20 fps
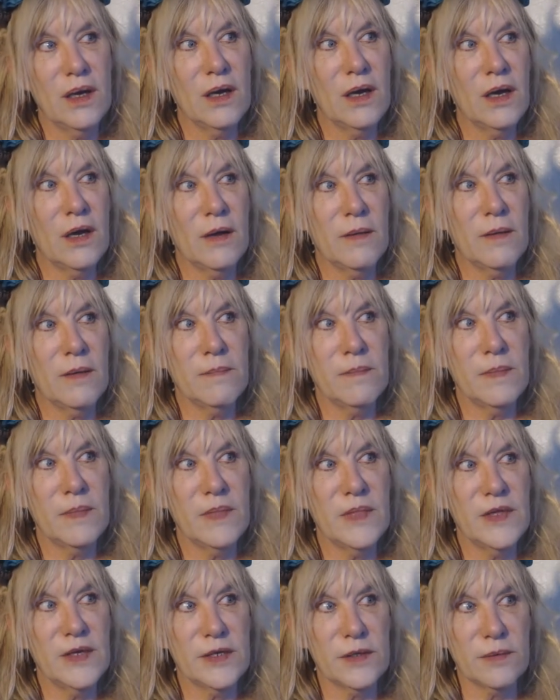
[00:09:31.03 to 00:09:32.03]

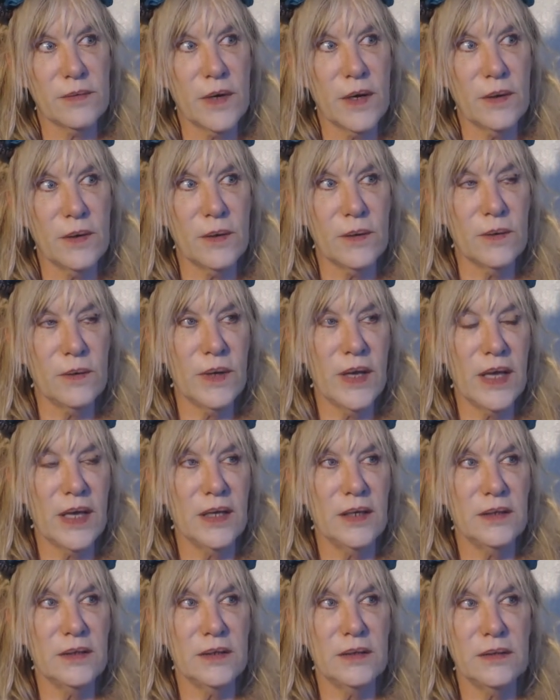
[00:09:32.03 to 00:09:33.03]
the tarot
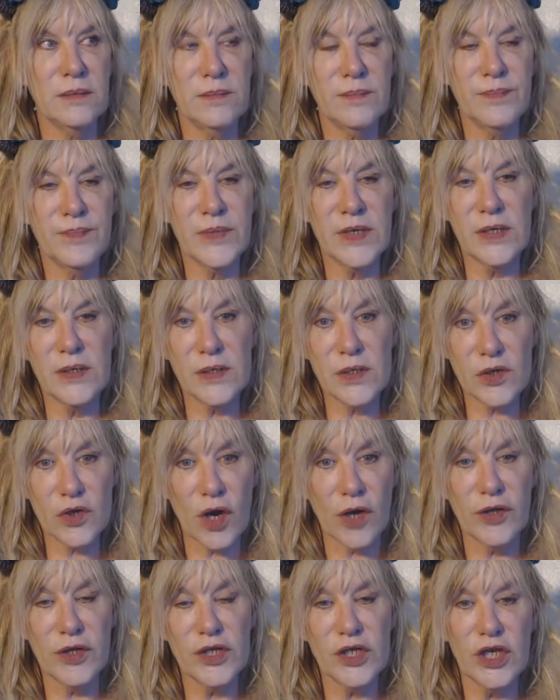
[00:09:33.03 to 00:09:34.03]
and
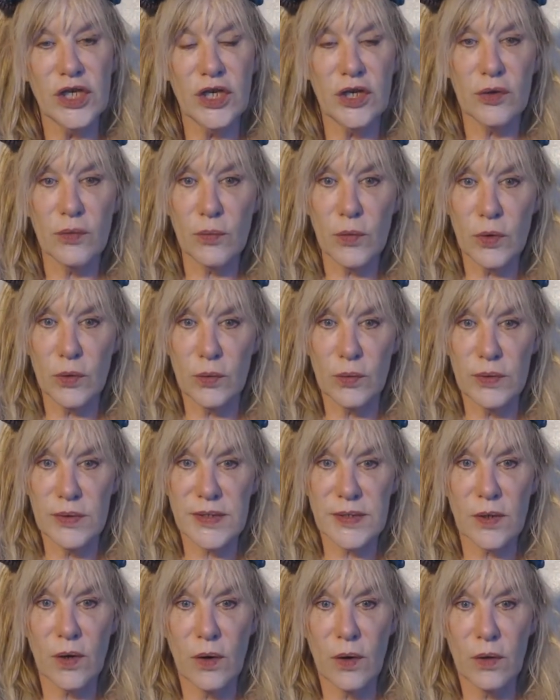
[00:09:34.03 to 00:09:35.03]
astrology and
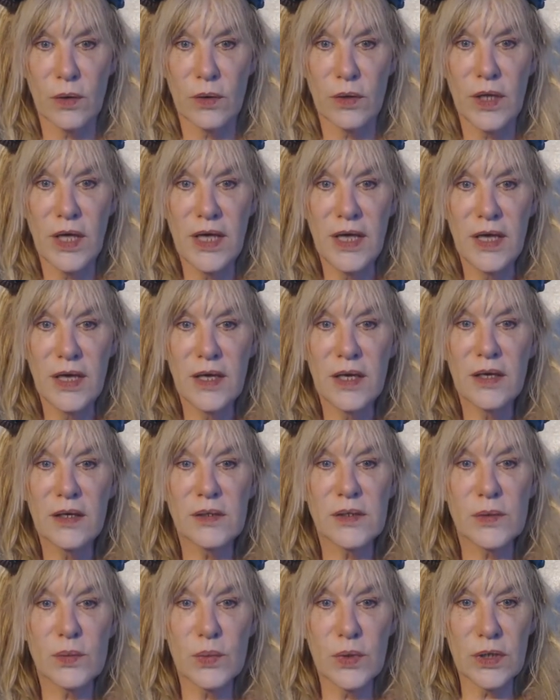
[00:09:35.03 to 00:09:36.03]
runes all
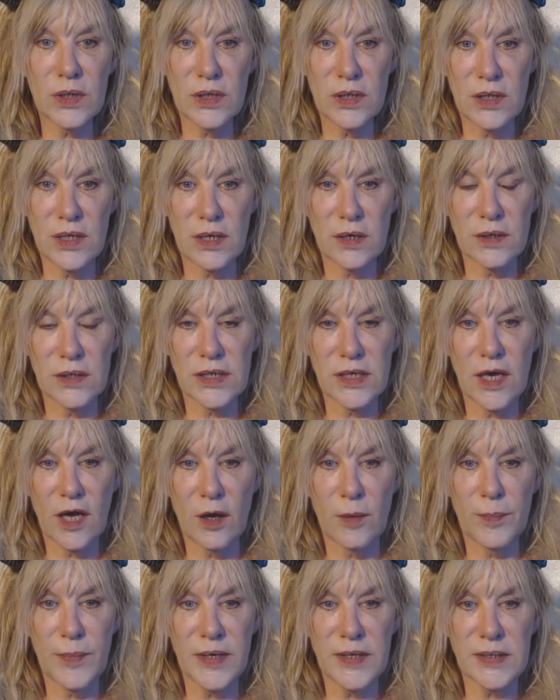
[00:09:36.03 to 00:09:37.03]
is really there to
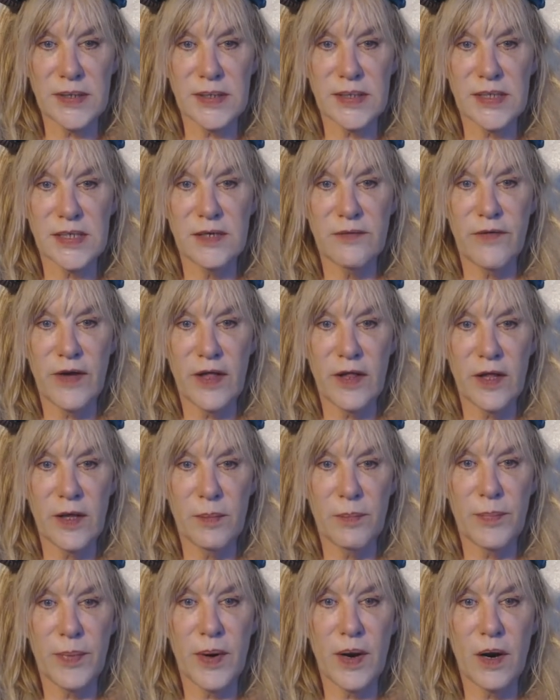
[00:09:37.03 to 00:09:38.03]
help us
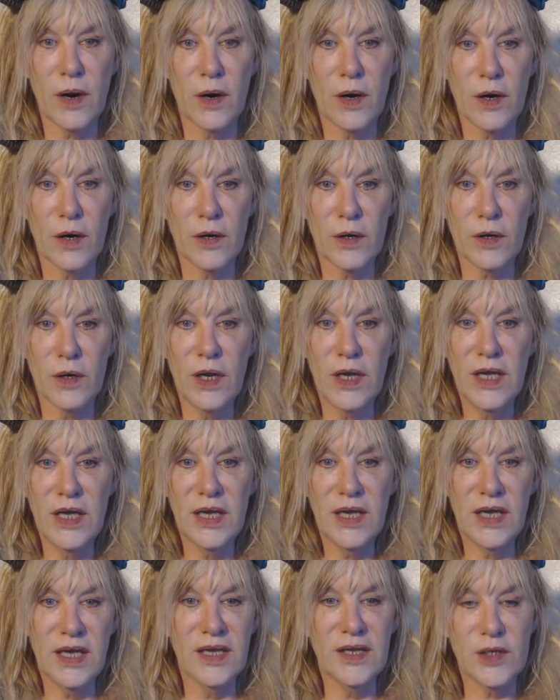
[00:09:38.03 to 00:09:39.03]
develop our
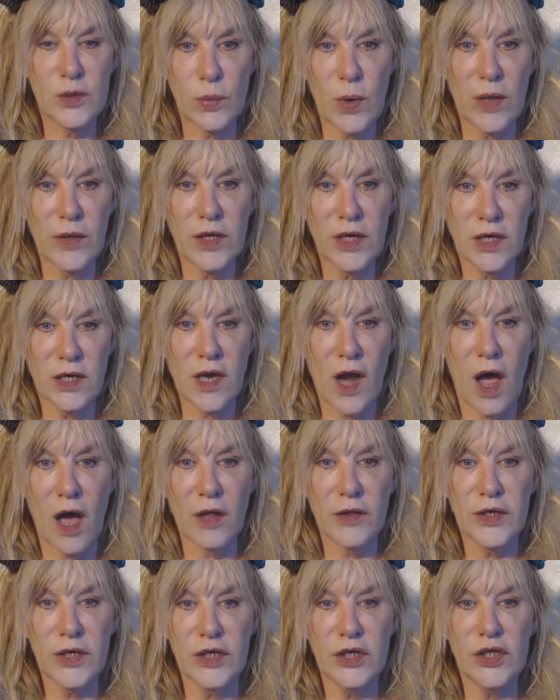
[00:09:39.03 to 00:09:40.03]
indwelling
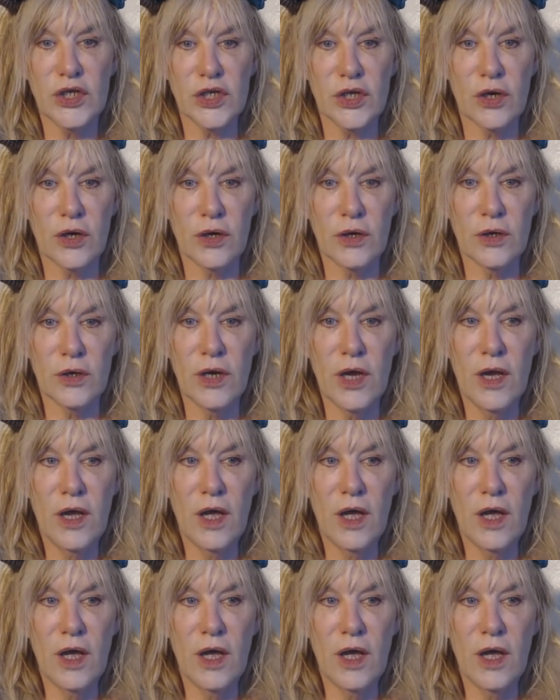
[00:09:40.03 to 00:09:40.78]
knowledge, or